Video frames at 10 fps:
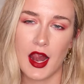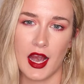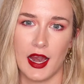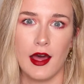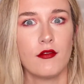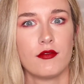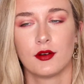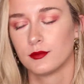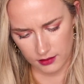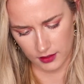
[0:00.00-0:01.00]
Love.
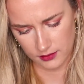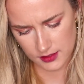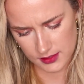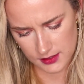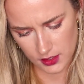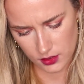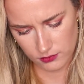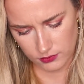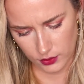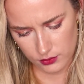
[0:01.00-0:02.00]
I think this is like
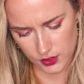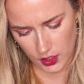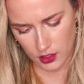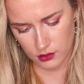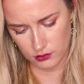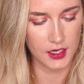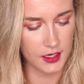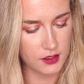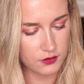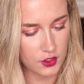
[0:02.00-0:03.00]
a rose gold.
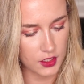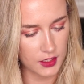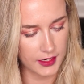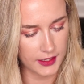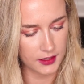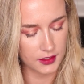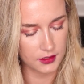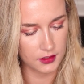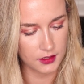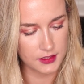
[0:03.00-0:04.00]
Kind of got like,
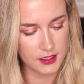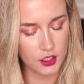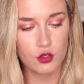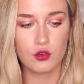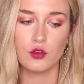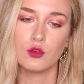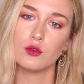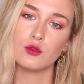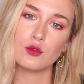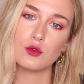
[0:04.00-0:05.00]
it's like a
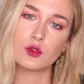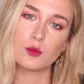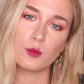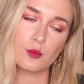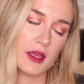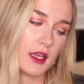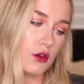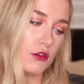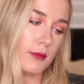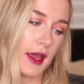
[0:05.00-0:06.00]
nude, pinky
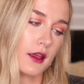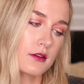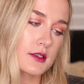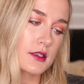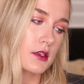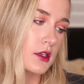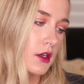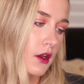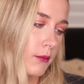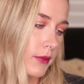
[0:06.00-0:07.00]
nude base,
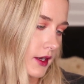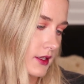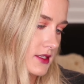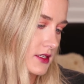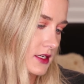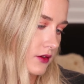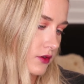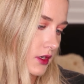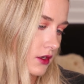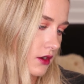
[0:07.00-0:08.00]
but it's
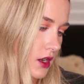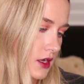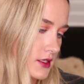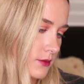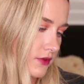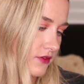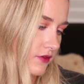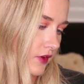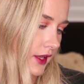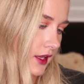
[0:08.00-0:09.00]
definitely got some
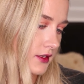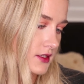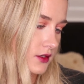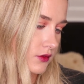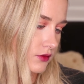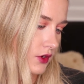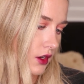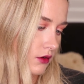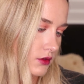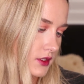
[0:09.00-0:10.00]
flecks of
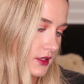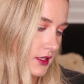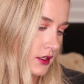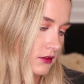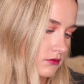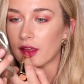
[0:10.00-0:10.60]
gold in there.